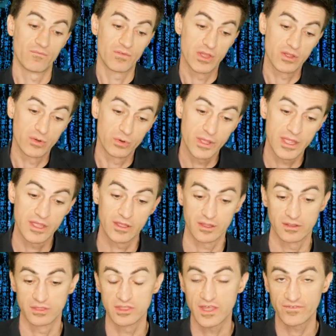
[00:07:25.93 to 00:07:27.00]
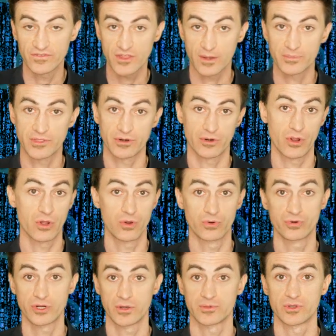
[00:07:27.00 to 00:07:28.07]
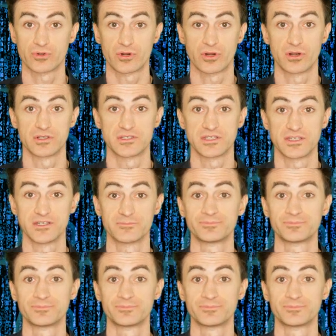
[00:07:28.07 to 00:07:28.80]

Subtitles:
lift up their own cryptocurrency